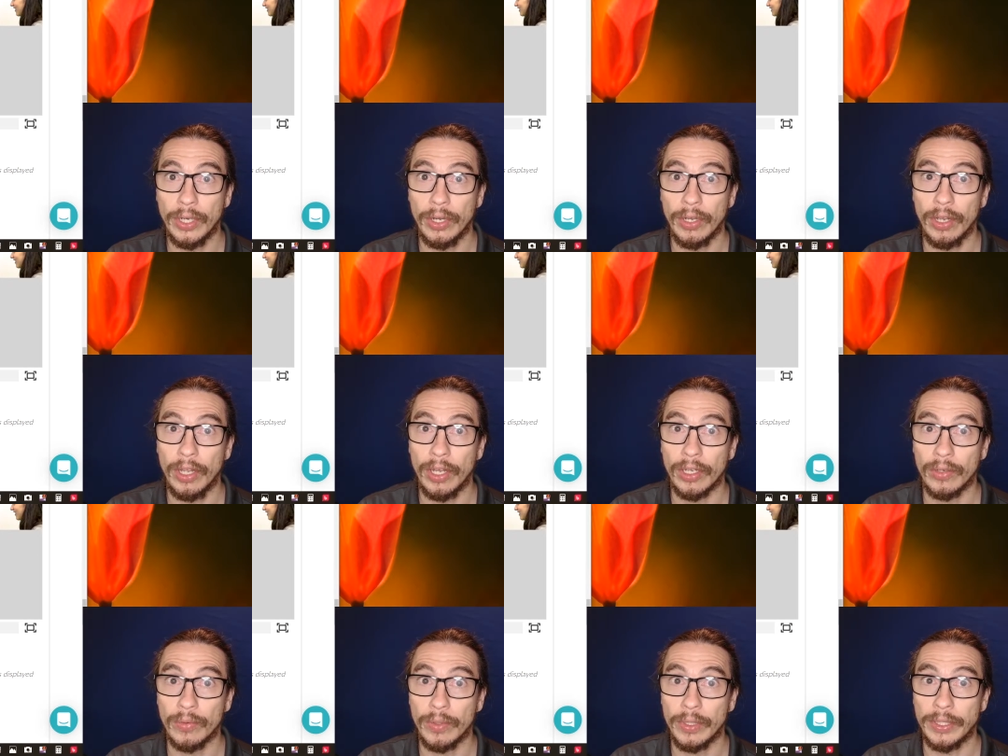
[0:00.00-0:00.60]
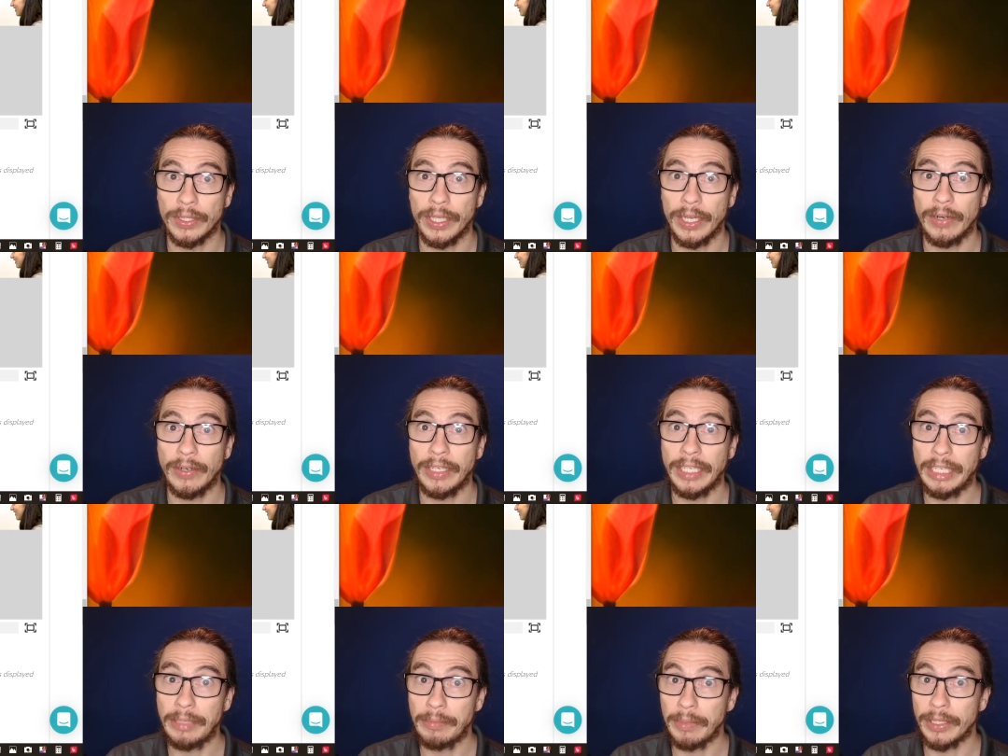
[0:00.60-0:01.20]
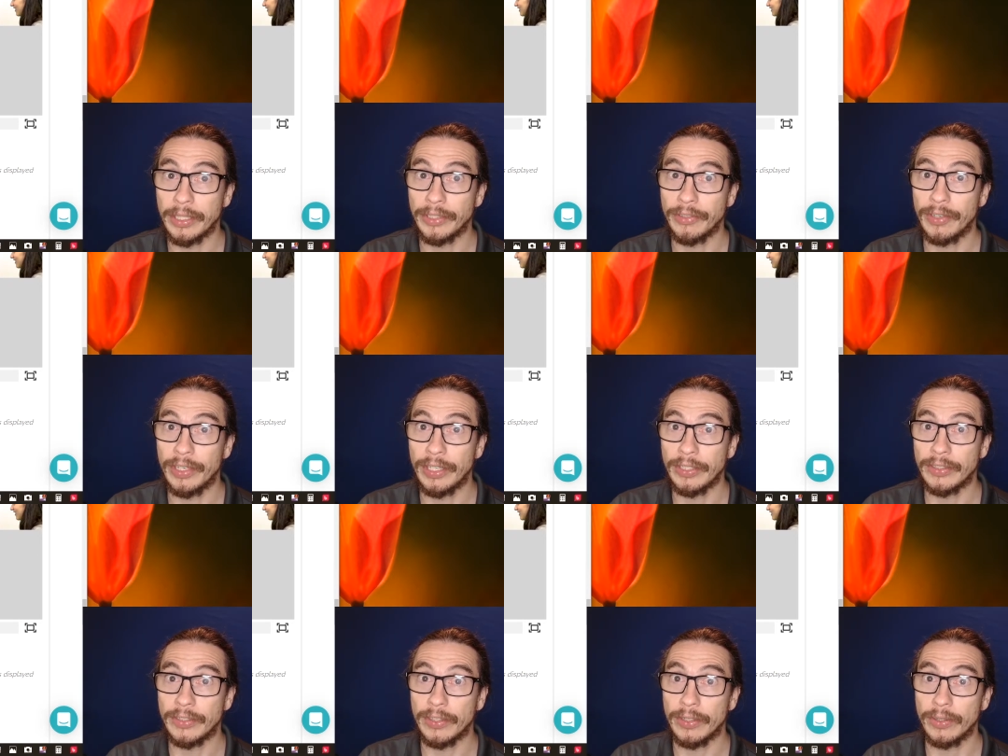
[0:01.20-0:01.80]
along with their email
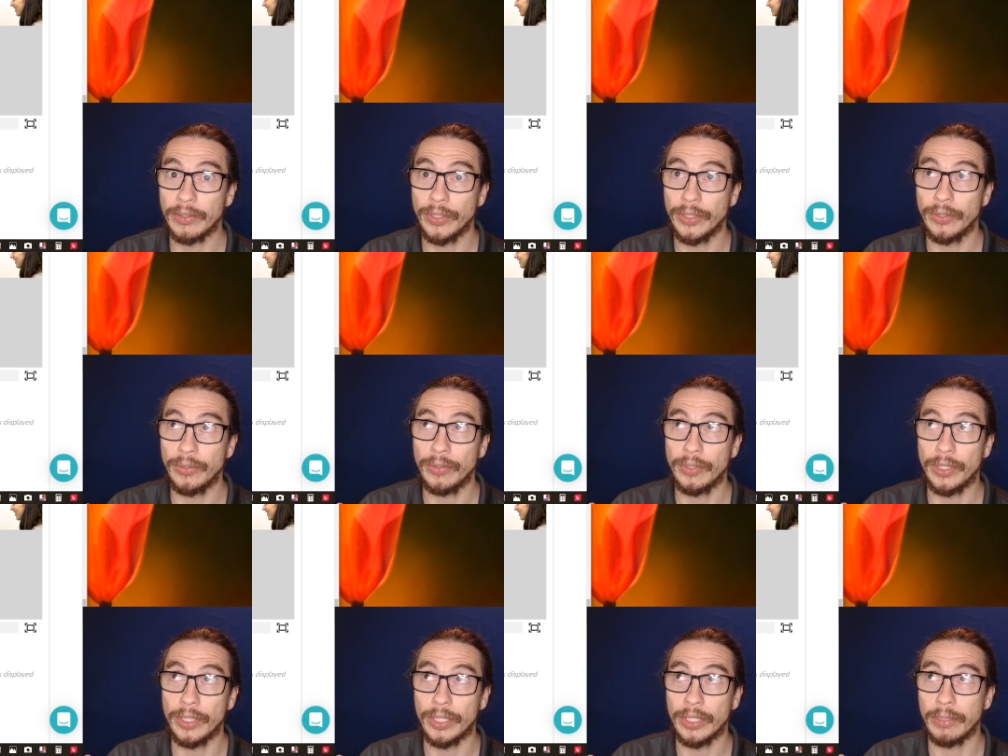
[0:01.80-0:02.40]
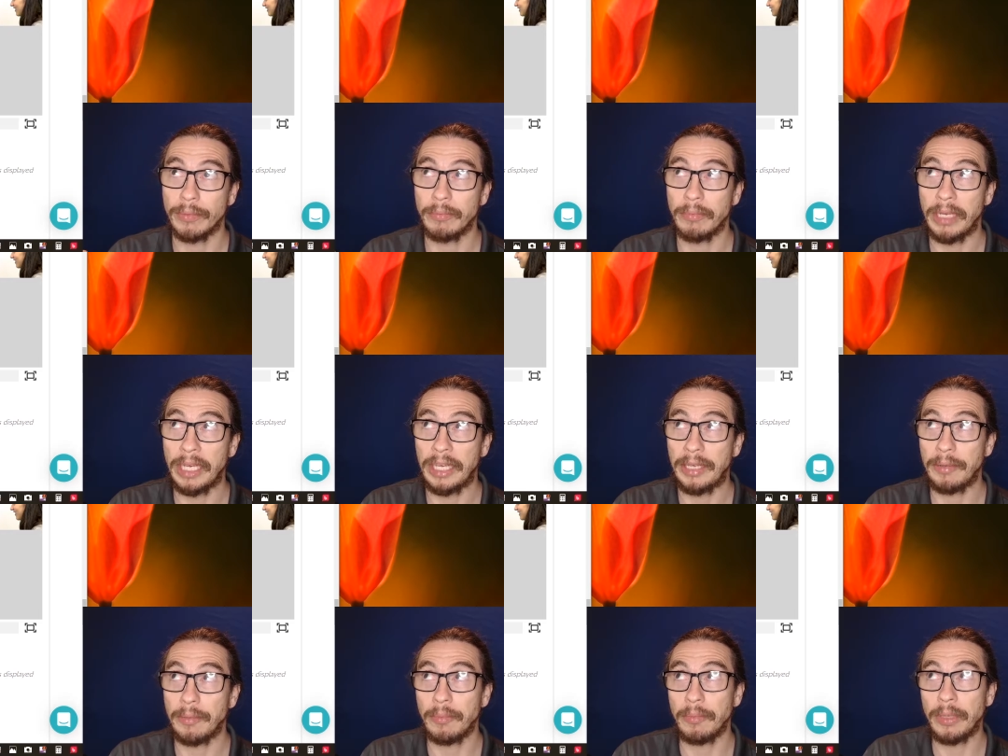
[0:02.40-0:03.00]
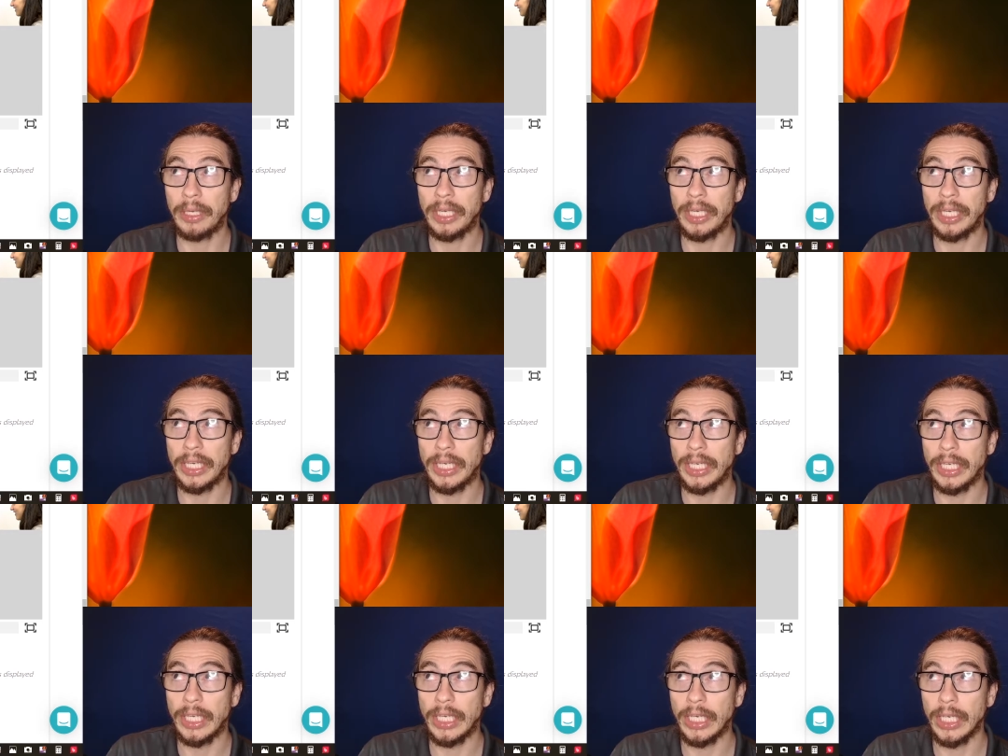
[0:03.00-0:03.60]
address, so you could
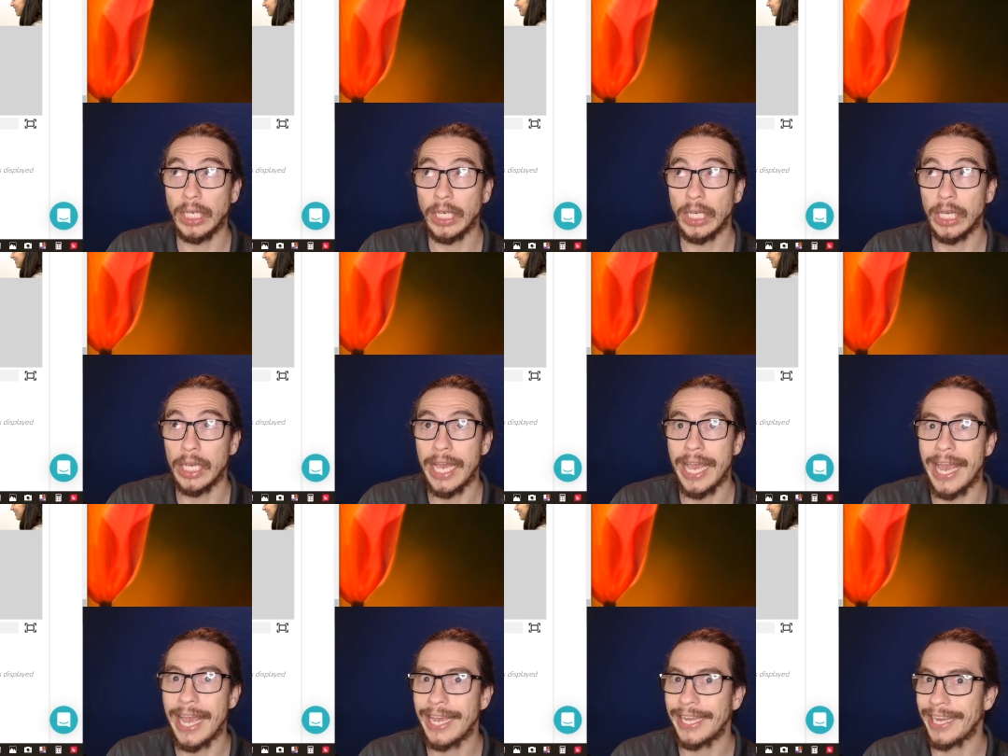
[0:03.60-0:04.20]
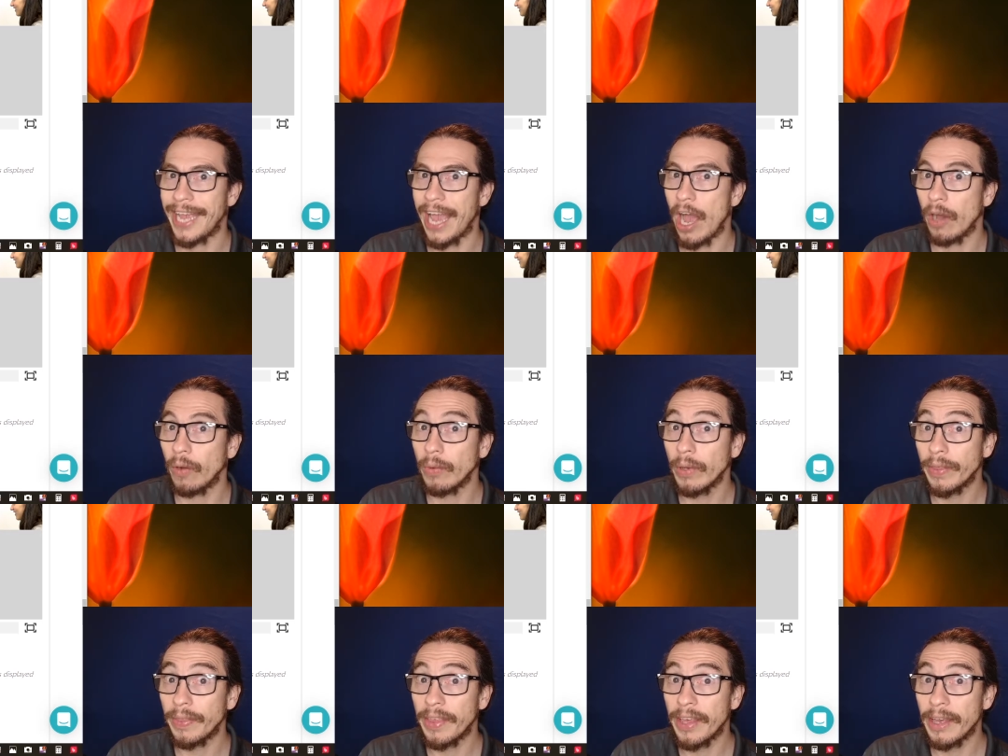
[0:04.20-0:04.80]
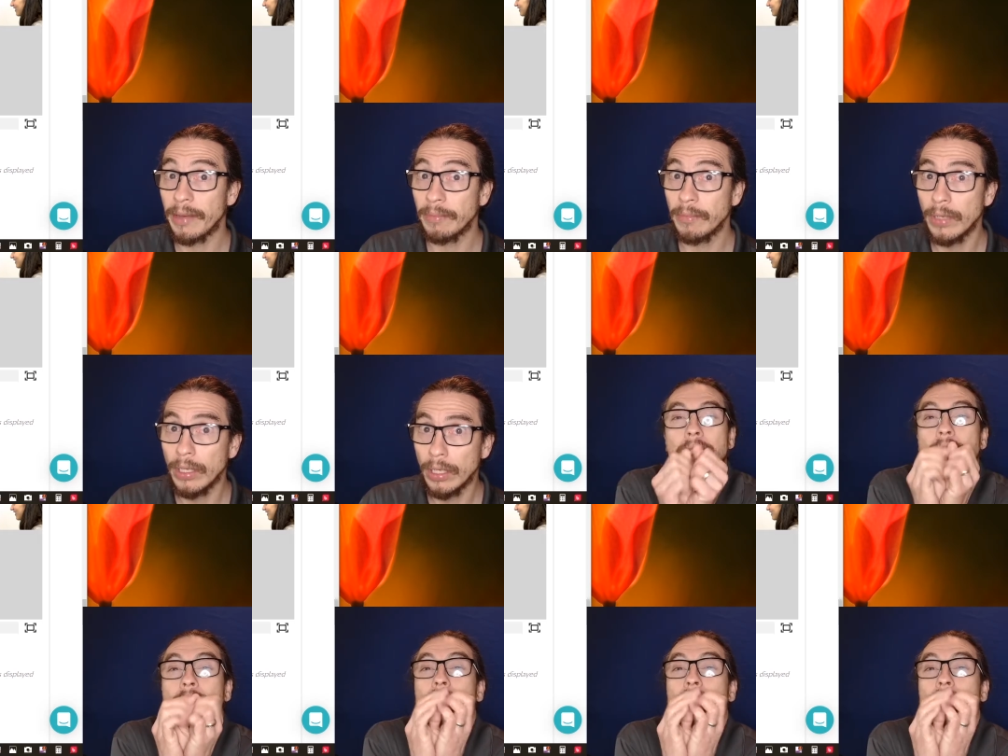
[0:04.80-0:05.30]
maybe hang out with them.